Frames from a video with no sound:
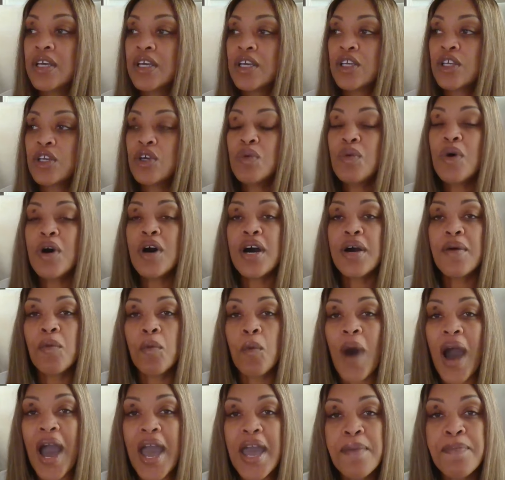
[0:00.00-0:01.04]
you
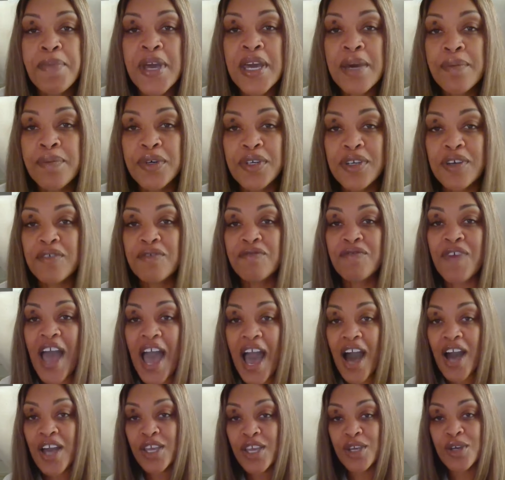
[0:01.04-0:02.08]
want white people to
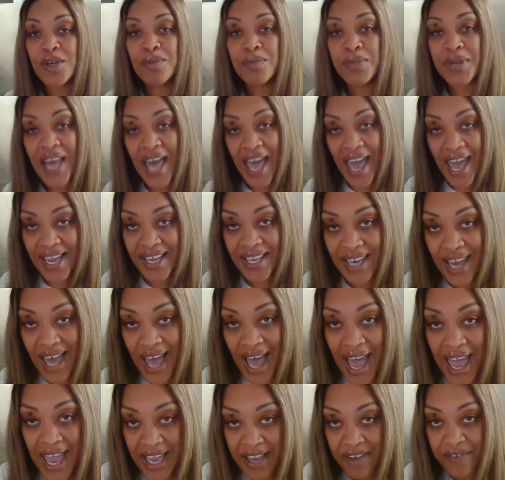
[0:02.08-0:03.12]
value black
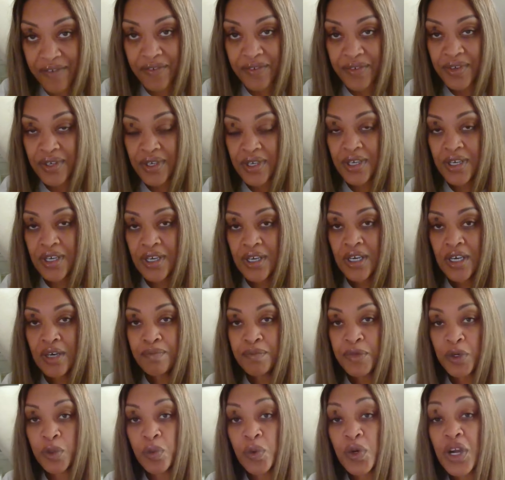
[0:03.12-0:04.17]
life,
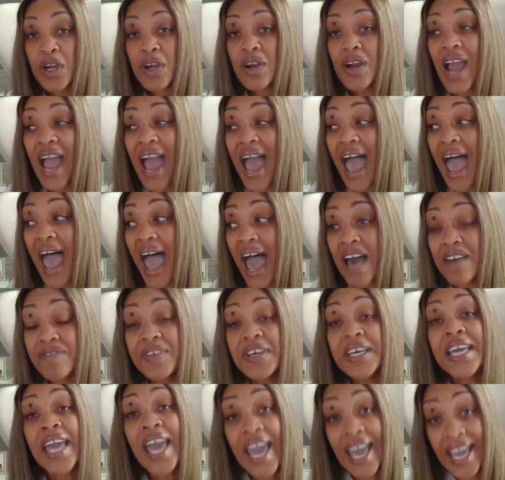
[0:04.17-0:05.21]
but we're
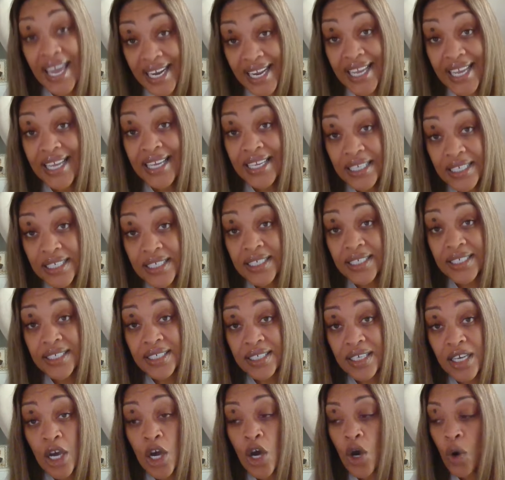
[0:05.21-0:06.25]
advocating?
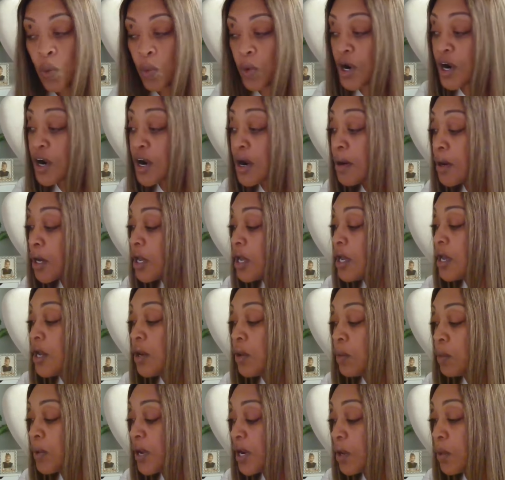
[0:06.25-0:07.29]
We're
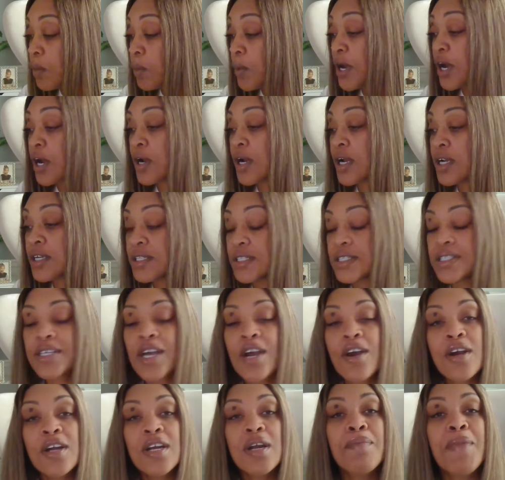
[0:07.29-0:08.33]
we're, we're
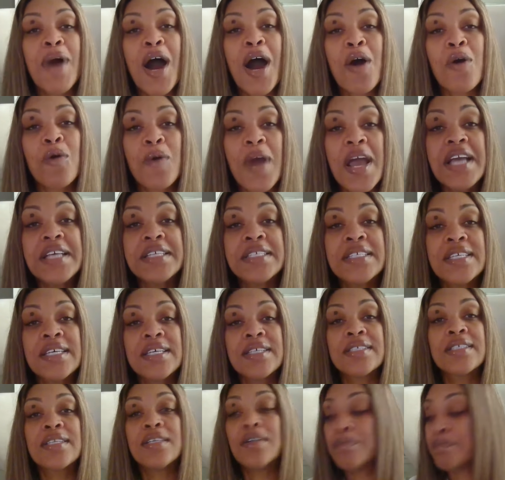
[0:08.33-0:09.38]
concerned about
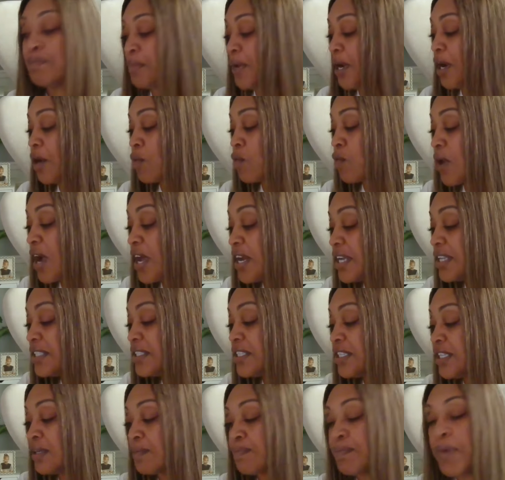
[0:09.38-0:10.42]
racism, but running
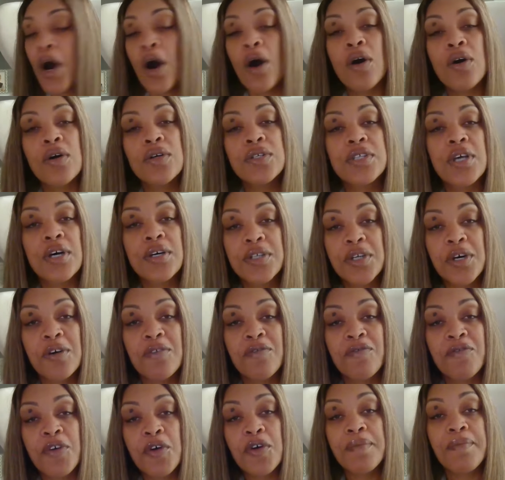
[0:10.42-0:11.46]
to the polls on
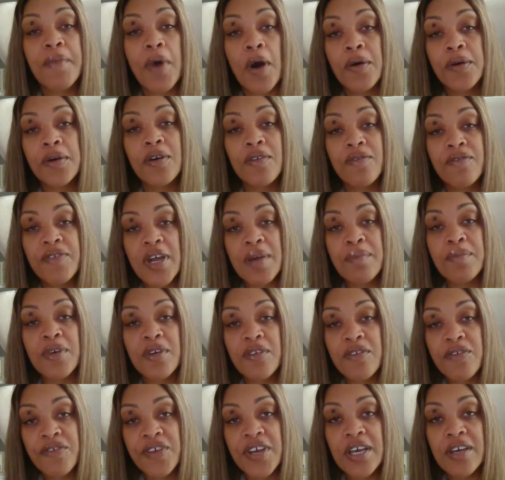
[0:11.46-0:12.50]
November, on
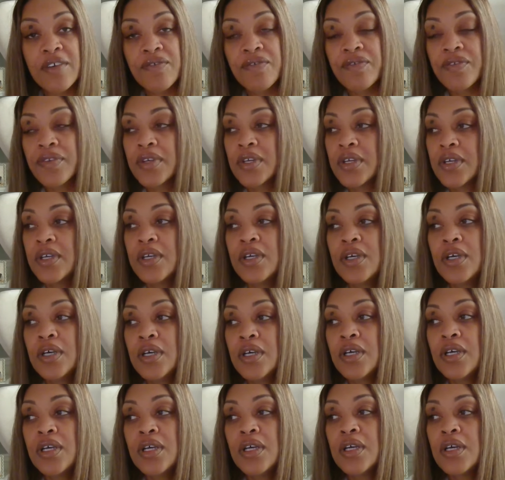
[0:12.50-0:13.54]
November 5th
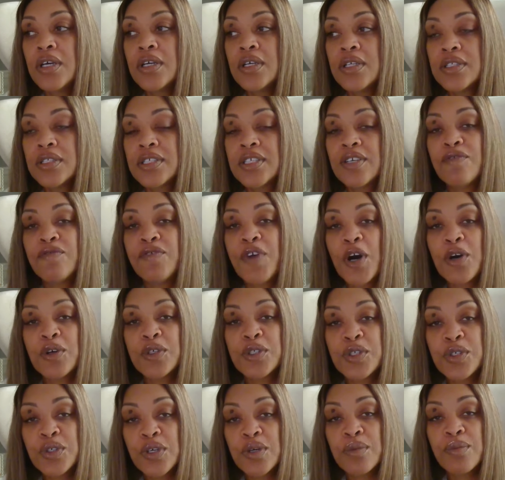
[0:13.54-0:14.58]
to
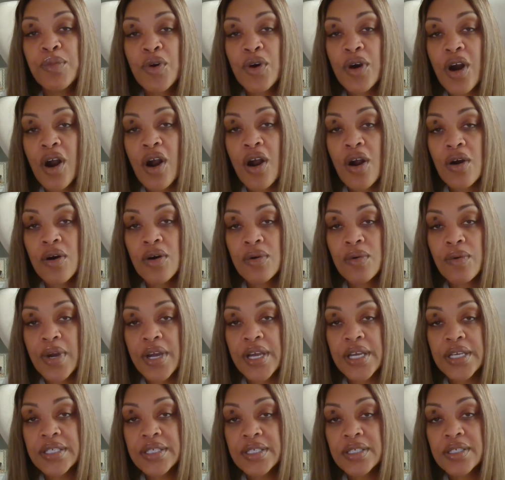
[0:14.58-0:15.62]
vote to abort our own
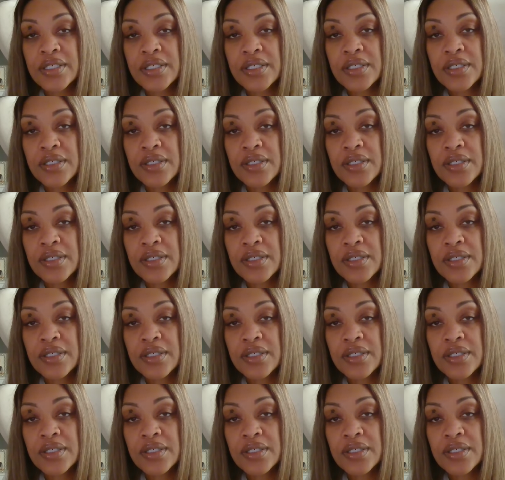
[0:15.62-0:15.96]
race.